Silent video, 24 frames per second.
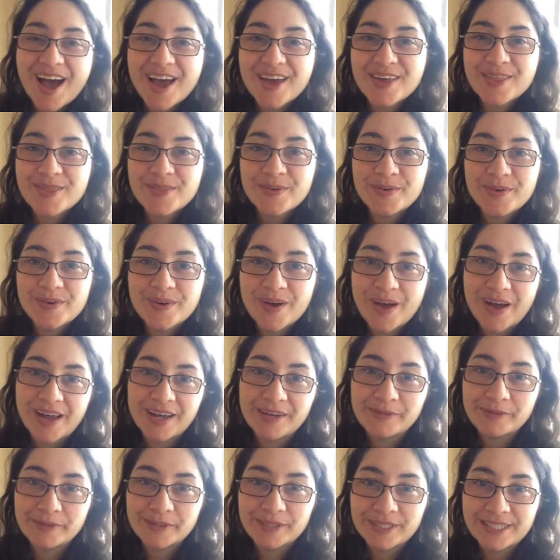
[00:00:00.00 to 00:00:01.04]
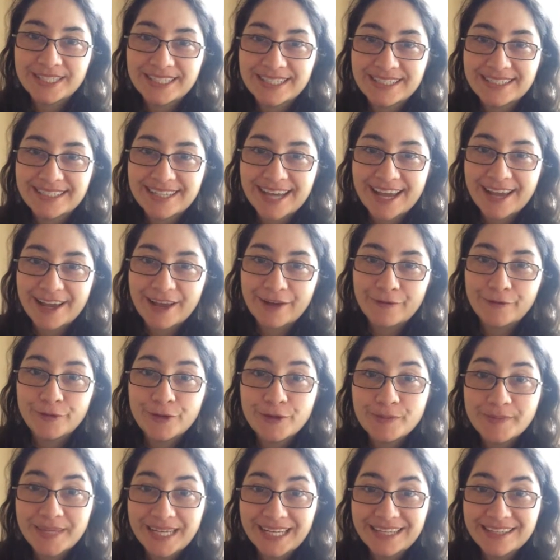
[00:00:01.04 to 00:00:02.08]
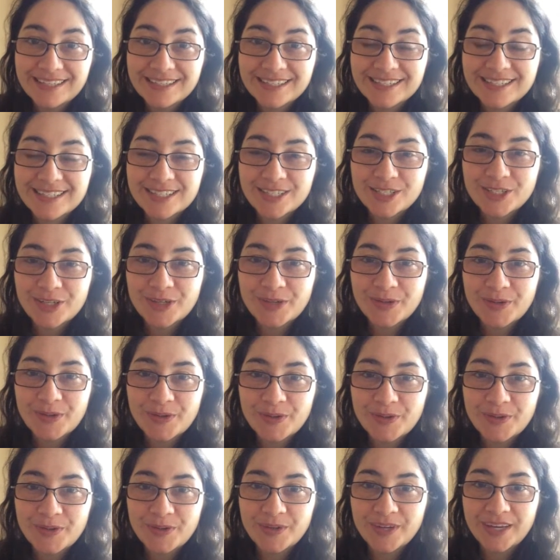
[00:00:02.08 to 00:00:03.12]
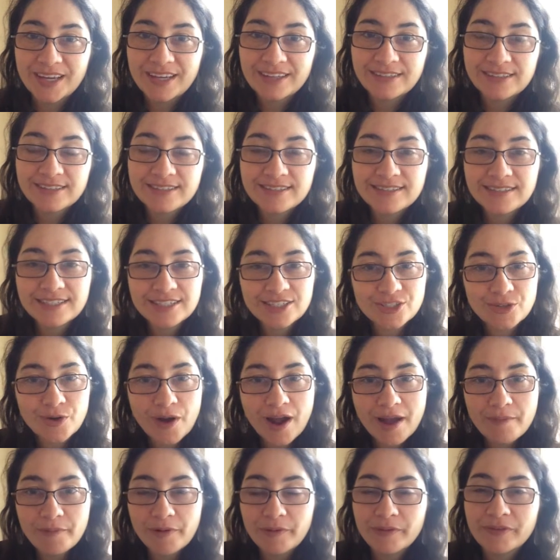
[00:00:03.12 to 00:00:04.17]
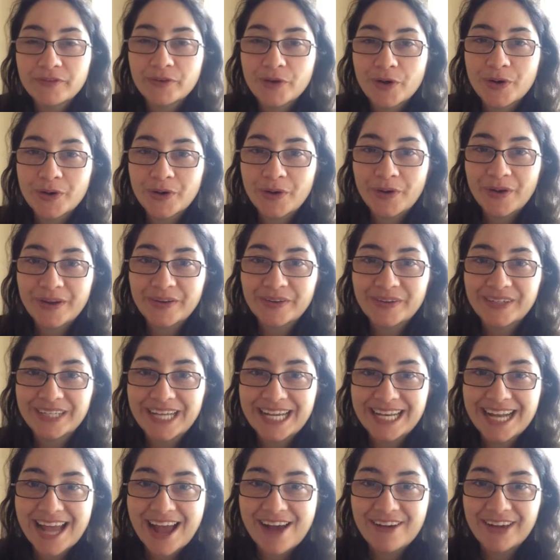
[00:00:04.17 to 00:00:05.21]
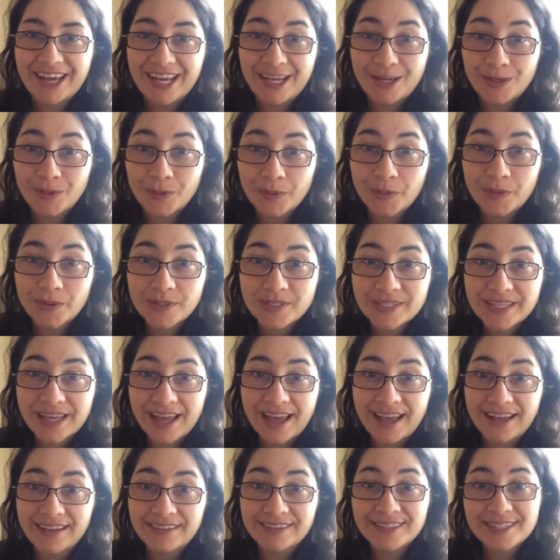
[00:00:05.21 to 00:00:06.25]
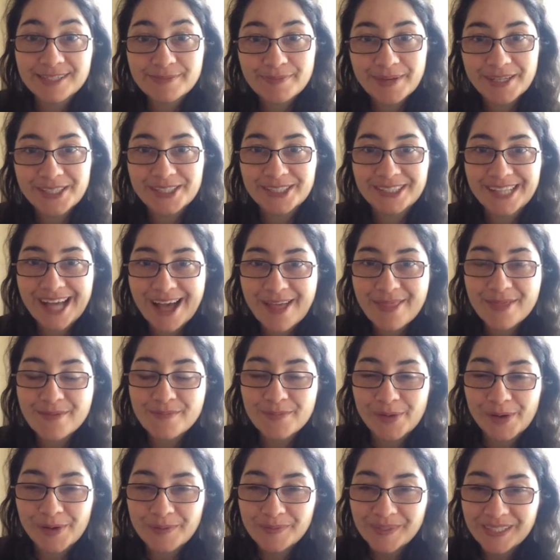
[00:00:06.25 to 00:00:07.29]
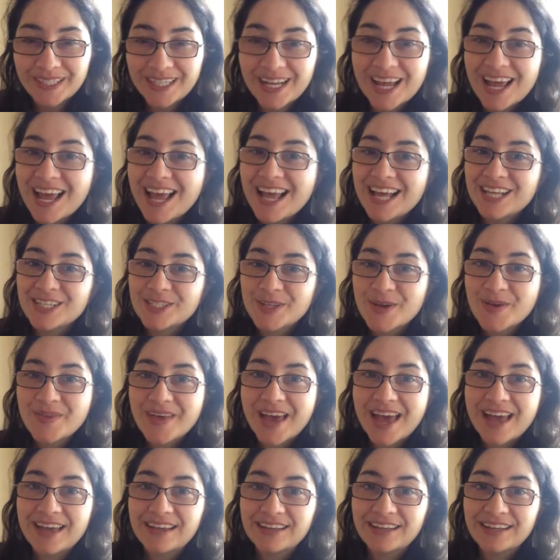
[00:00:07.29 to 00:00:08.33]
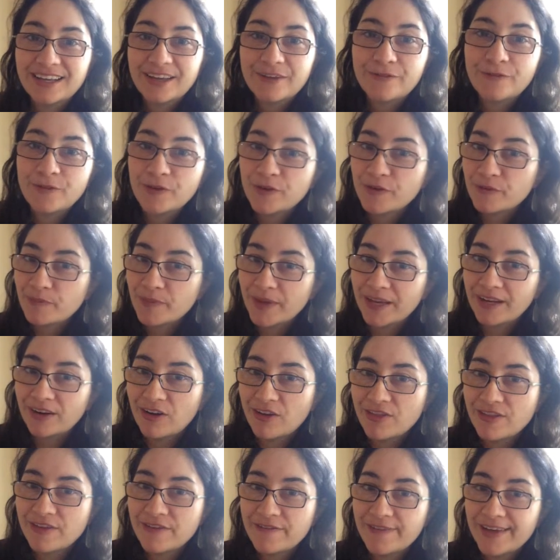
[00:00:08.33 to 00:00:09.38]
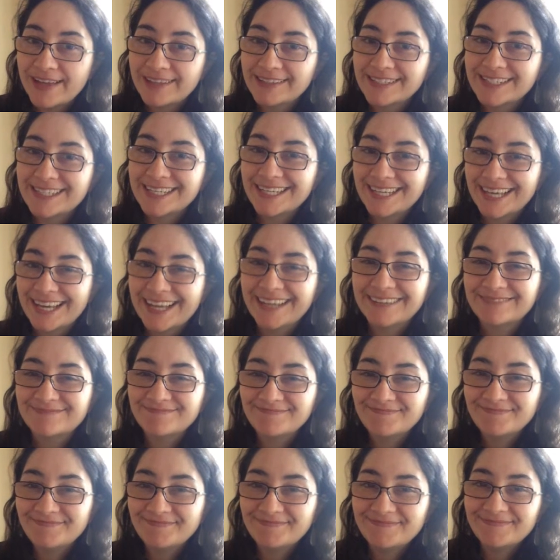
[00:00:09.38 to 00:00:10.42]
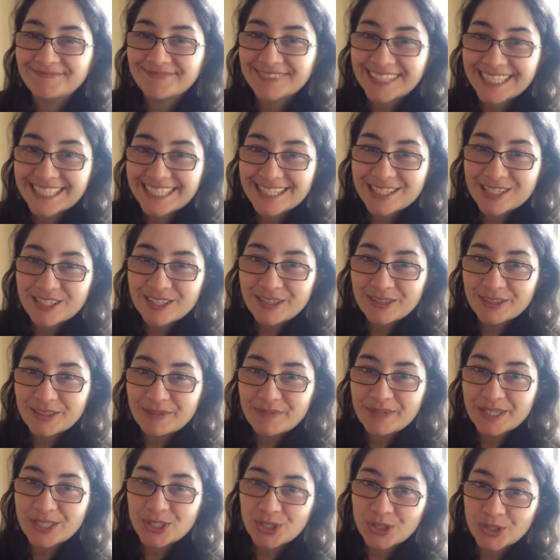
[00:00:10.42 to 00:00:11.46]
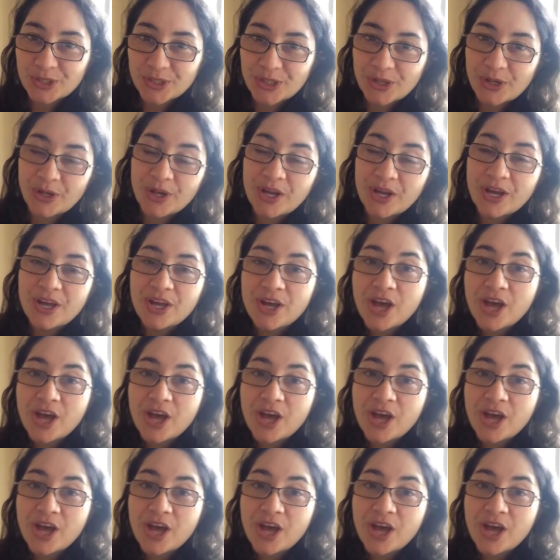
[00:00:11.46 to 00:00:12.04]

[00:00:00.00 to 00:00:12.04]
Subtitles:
I thought I would take a few minutes to just describe what we've got going on in our e-course and the special at the moment, so that if you've been on the fence thinking, is this too good to be true,